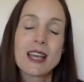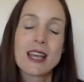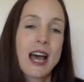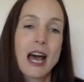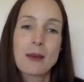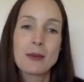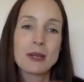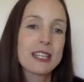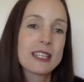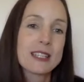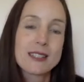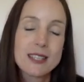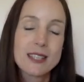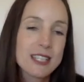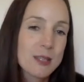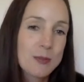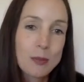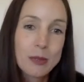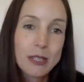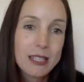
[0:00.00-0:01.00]
I mean,
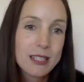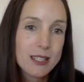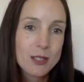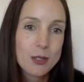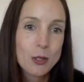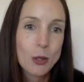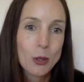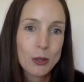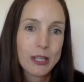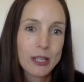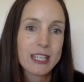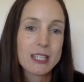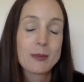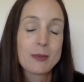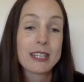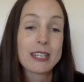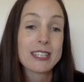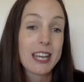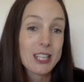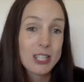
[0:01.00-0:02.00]
he's blitzed all
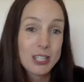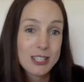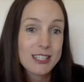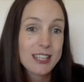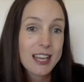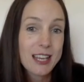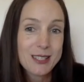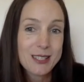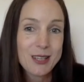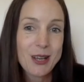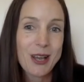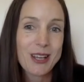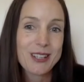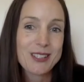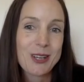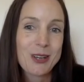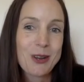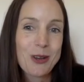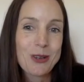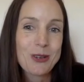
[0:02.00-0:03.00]
expectations, as I
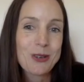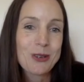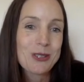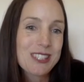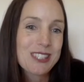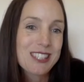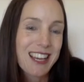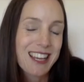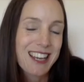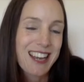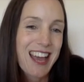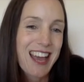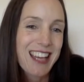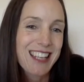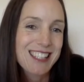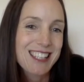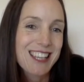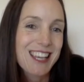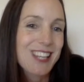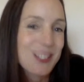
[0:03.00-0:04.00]
know your son
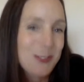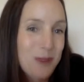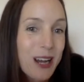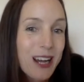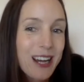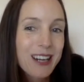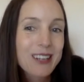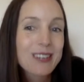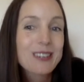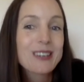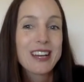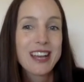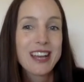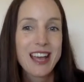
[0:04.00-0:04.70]
has as well,